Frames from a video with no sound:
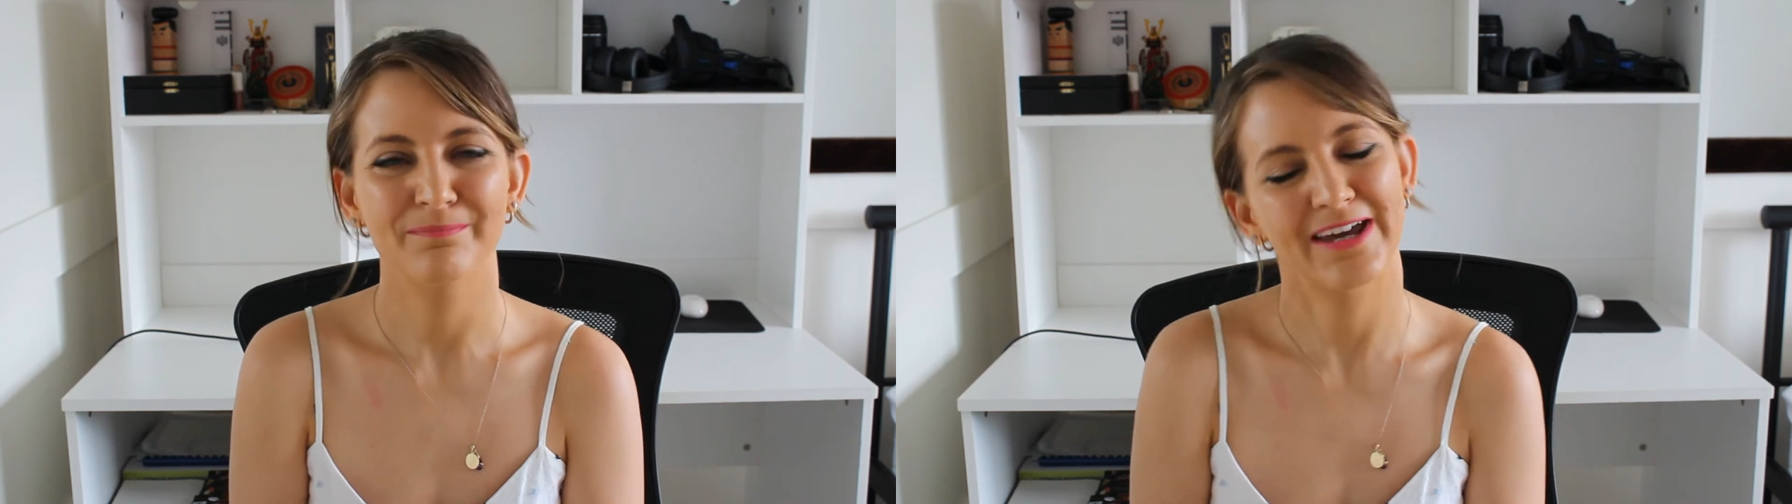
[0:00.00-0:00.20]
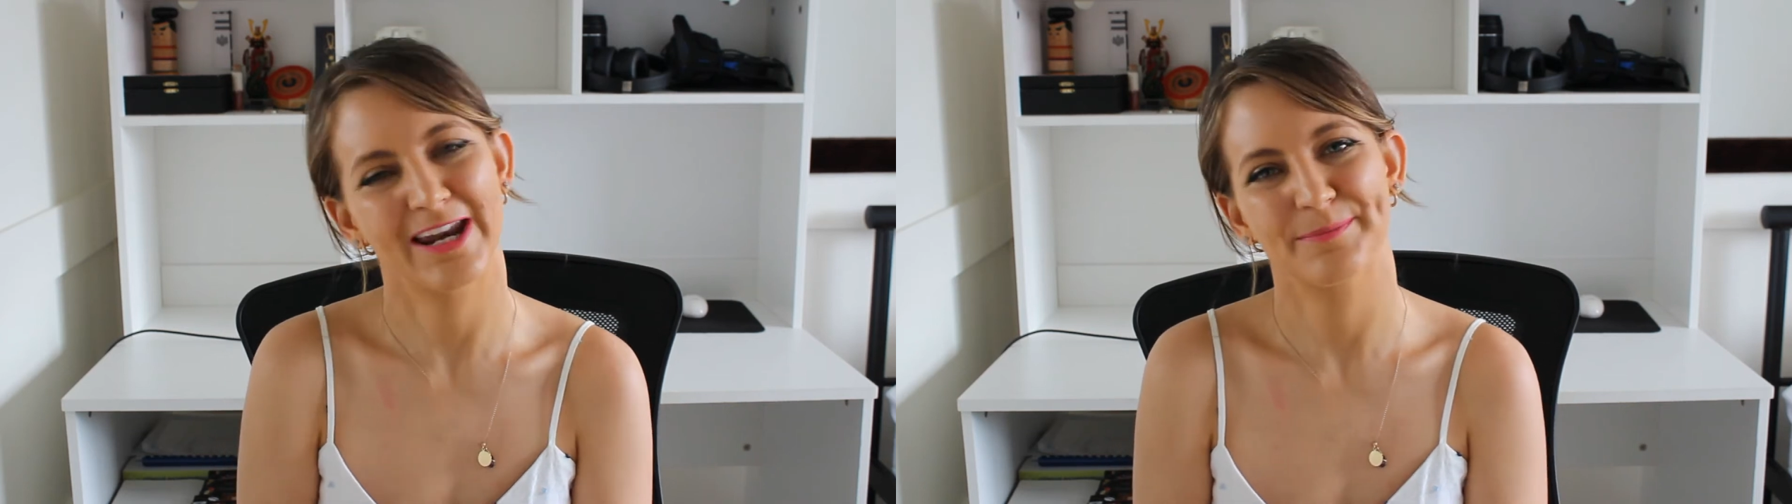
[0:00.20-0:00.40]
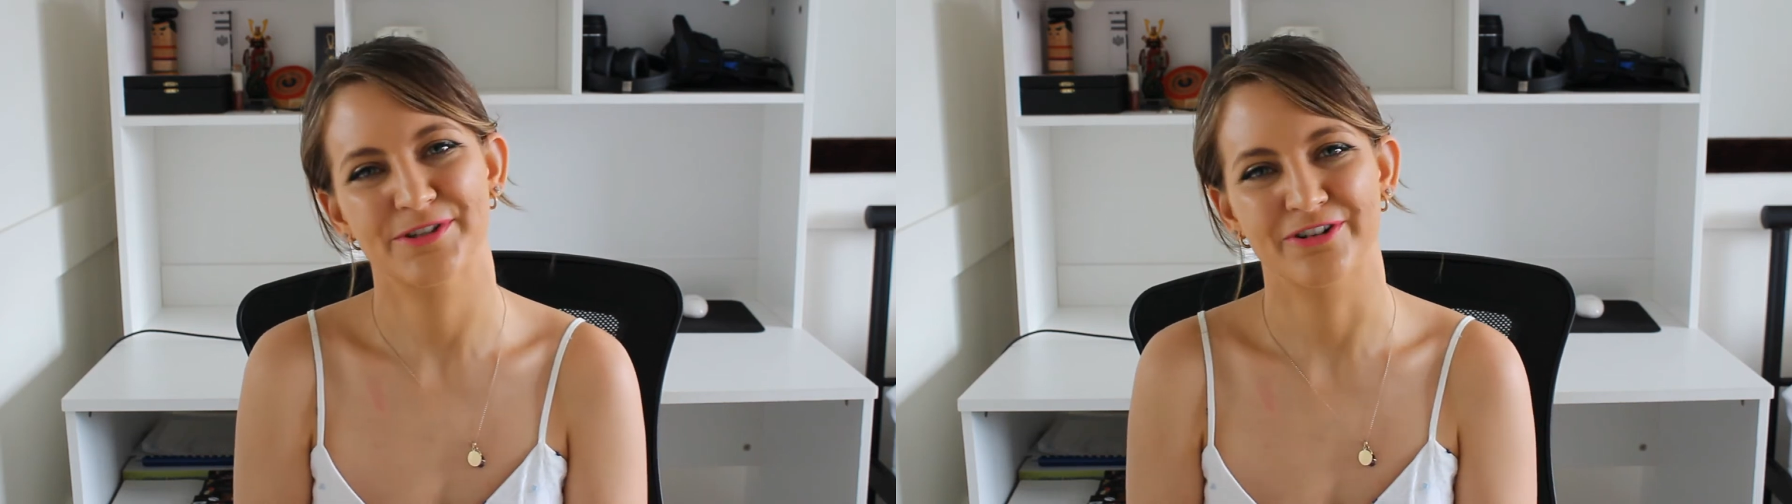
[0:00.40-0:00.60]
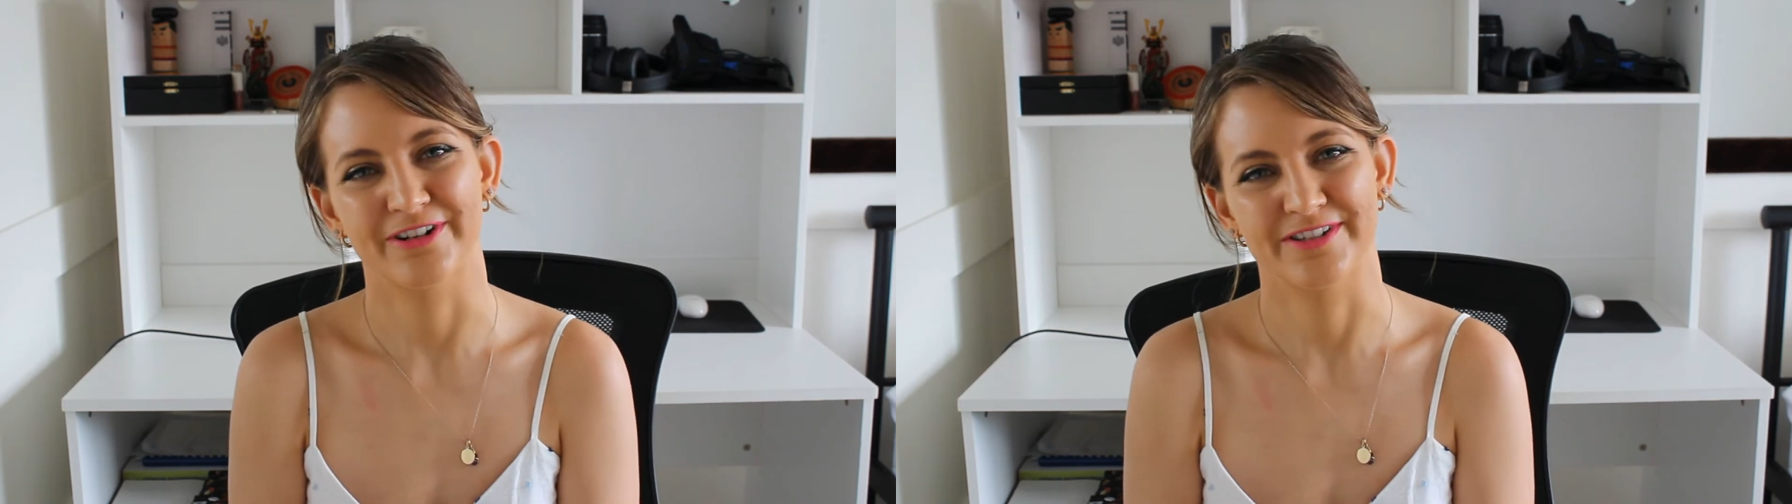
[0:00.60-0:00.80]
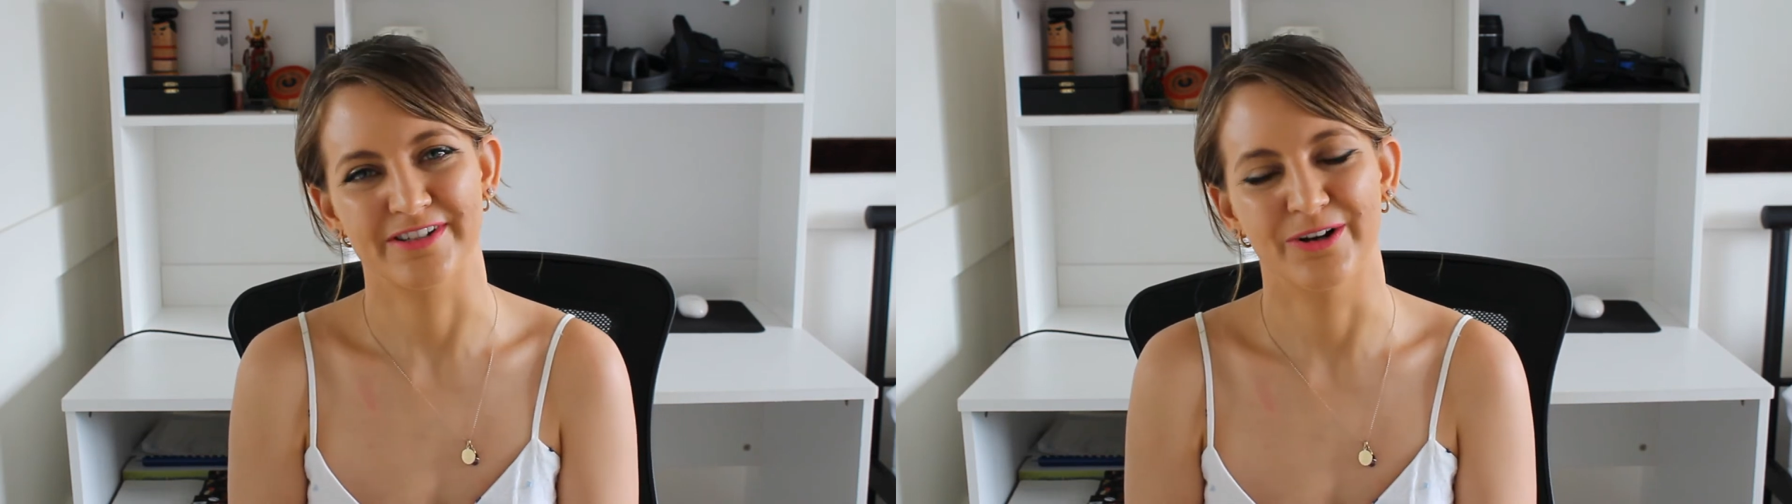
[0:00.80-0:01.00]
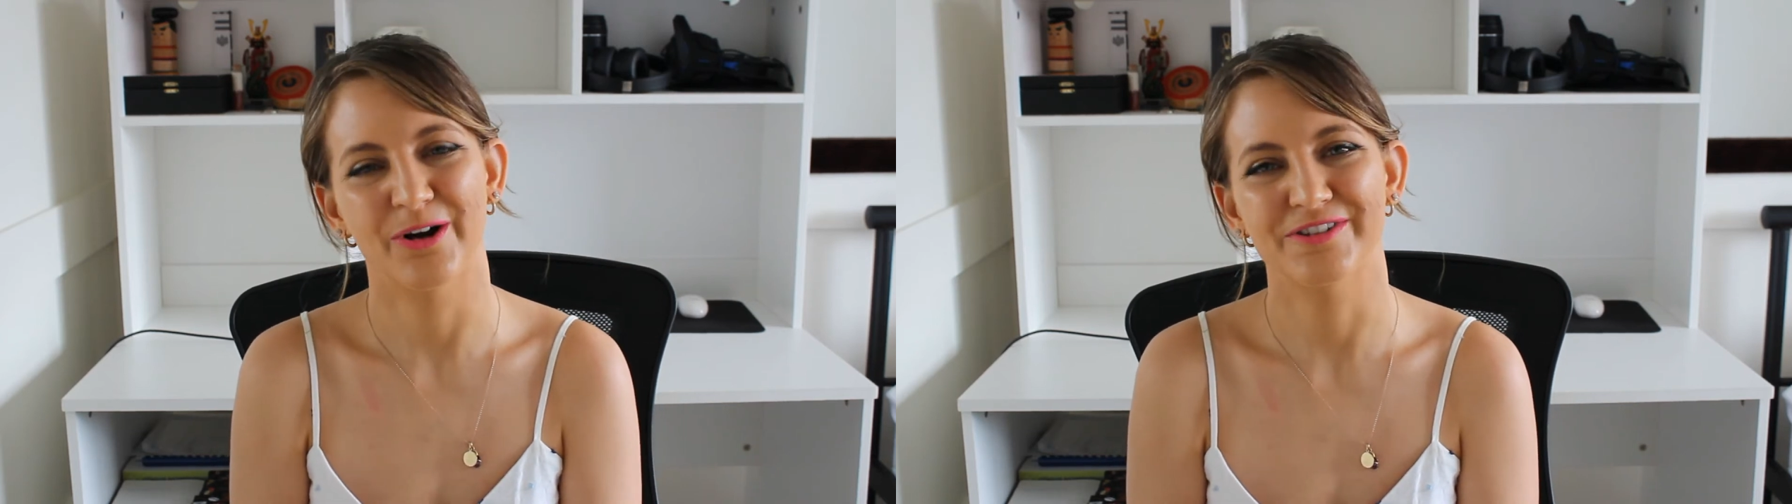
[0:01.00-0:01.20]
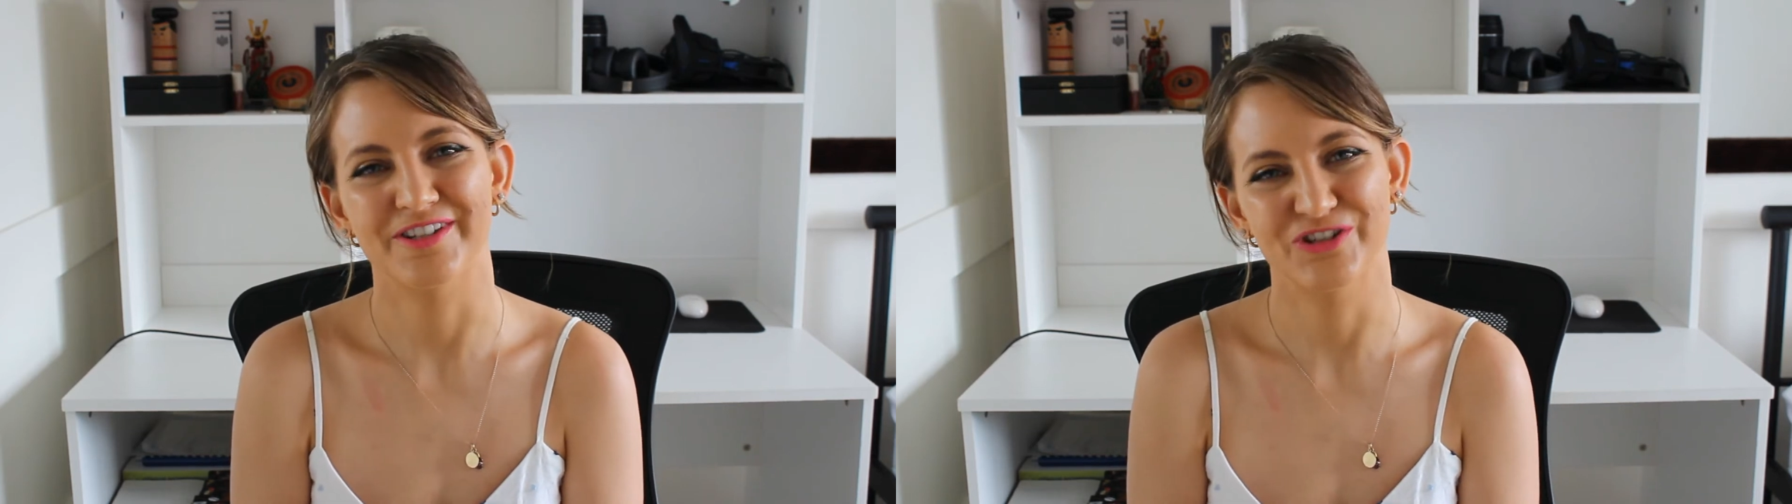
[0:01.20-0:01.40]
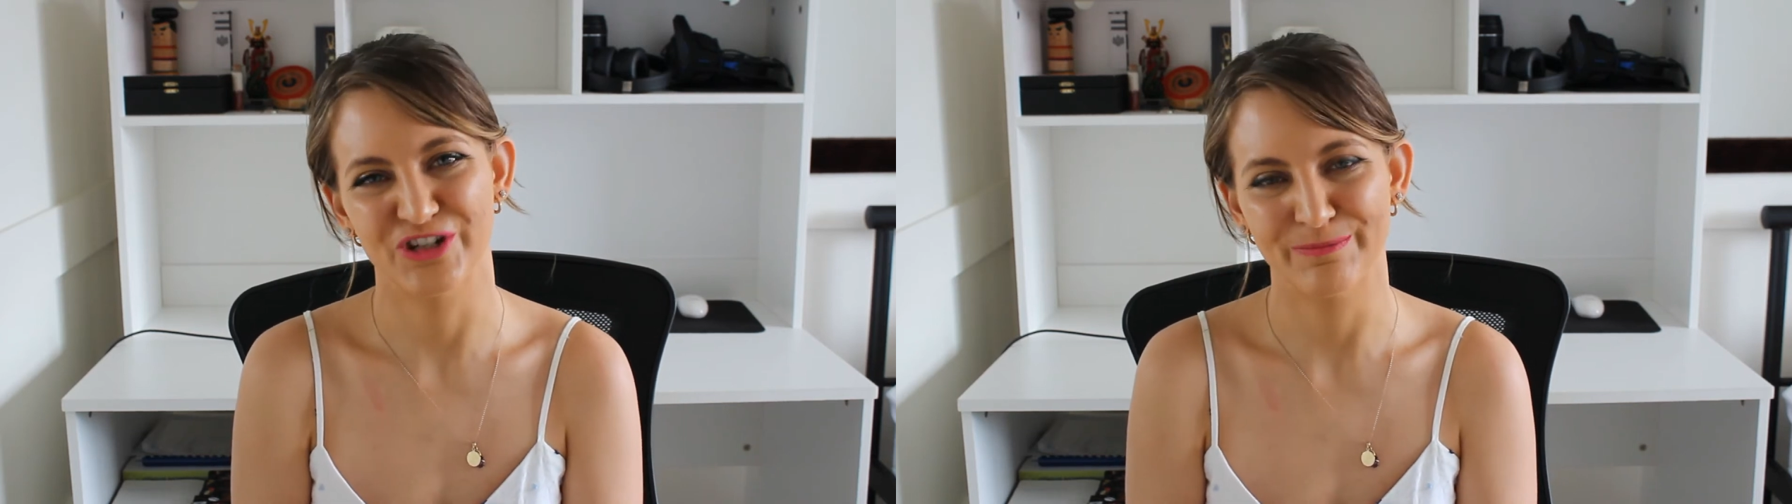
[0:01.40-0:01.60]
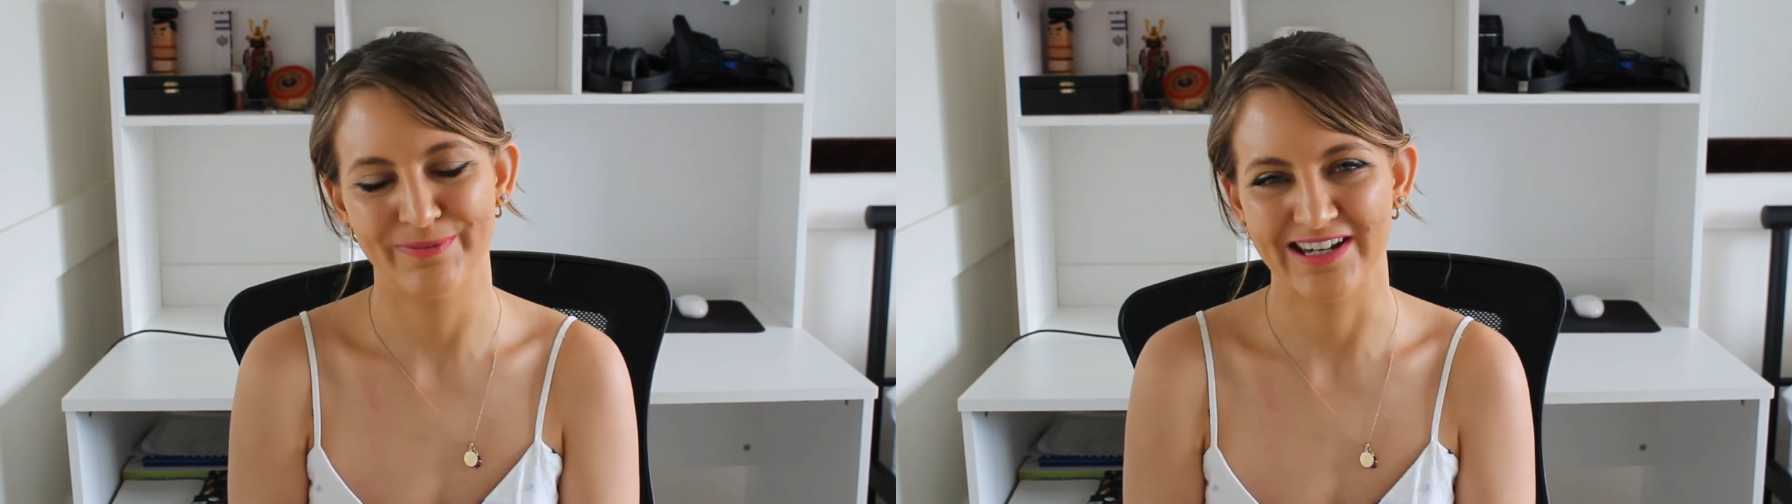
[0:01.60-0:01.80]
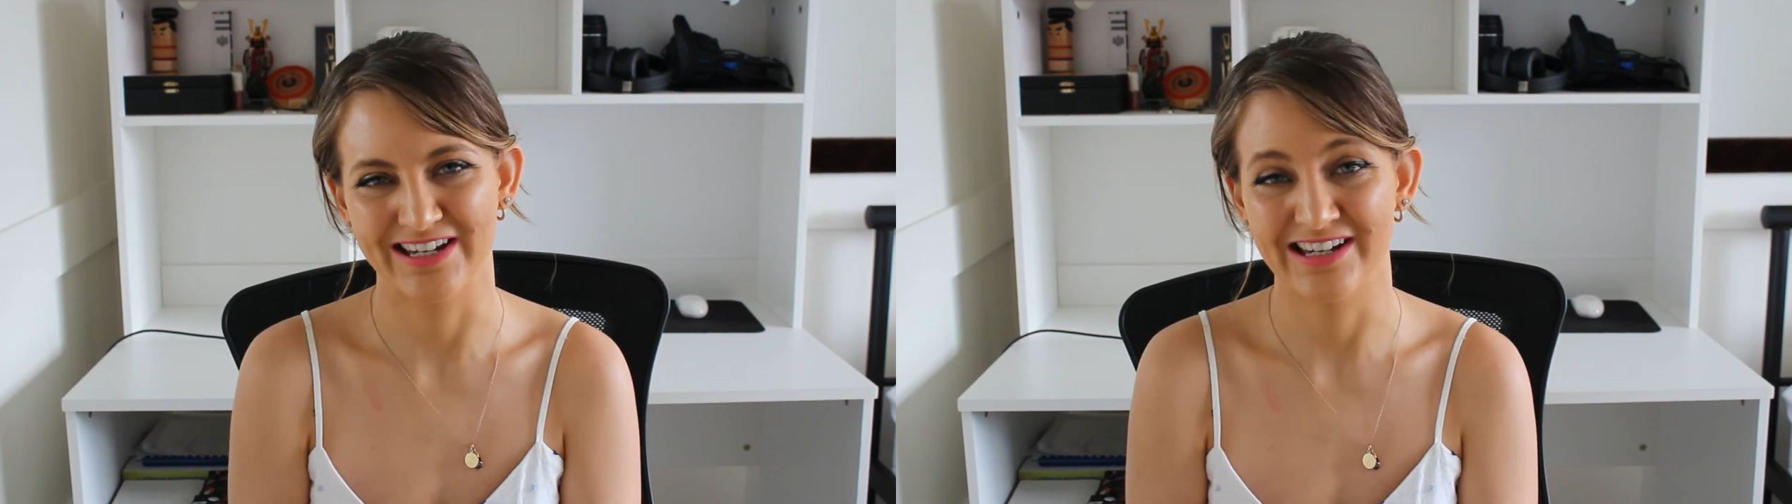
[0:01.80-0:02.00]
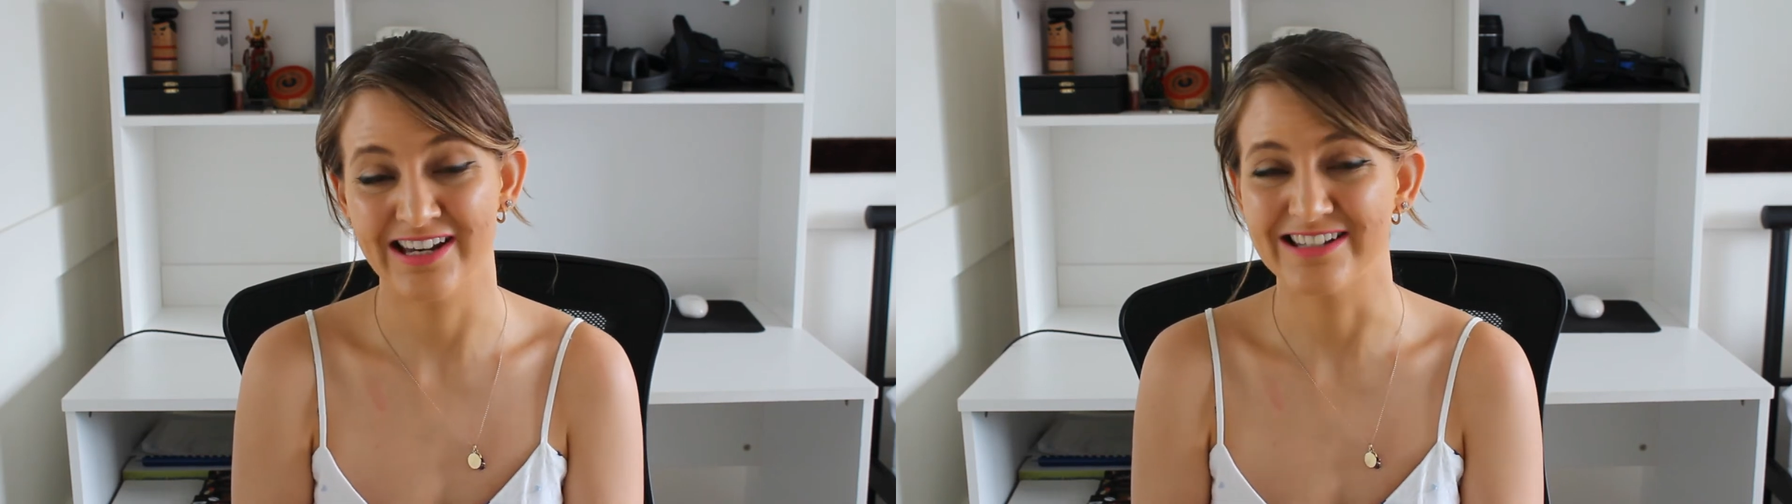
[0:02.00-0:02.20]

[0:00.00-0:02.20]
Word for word: My name's Chris, an Aussie GP,